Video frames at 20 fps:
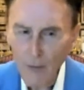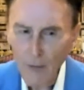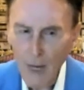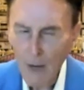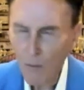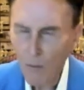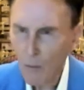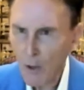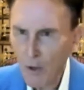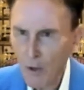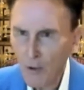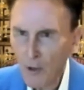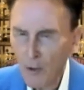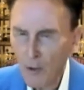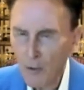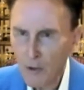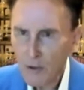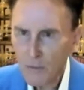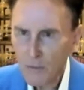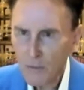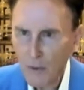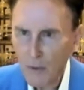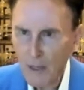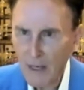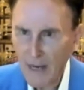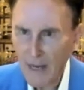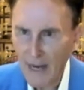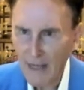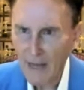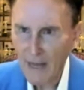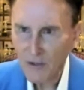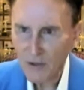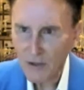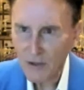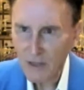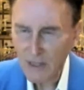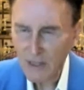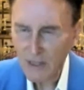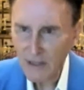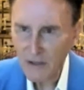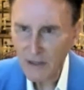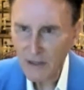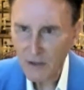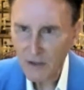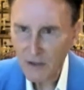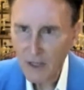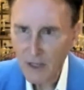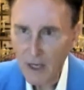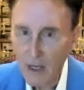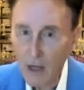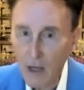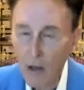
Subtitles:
and what are known as precancerous lesions.